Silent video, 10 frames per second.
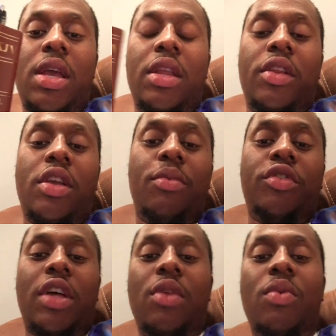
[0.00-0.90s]
And the double
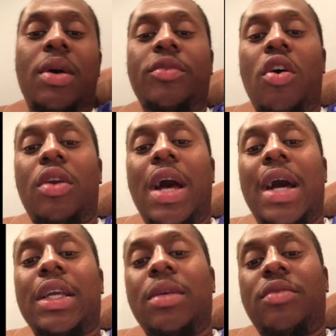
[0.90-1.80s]
shalom to all the
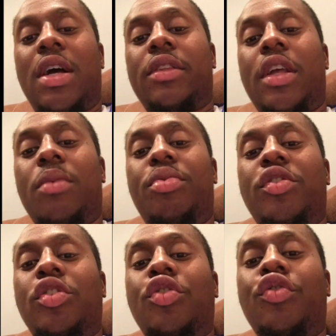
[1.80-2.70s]
Akims out there
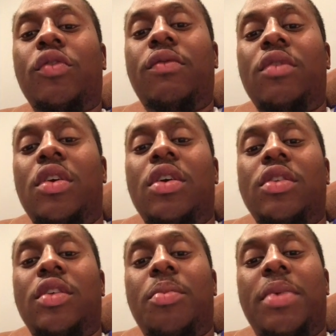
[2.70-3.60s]
pushing the truth
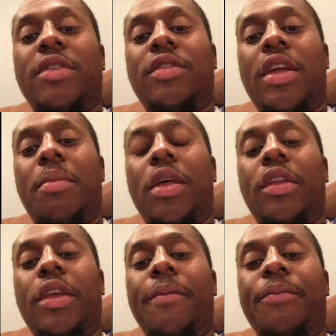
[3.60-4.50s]
to the best of their
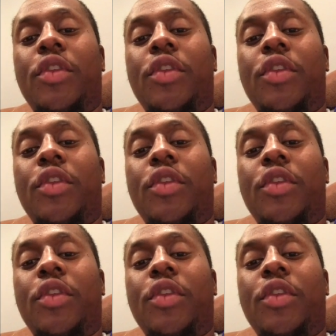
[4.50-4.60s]
ability,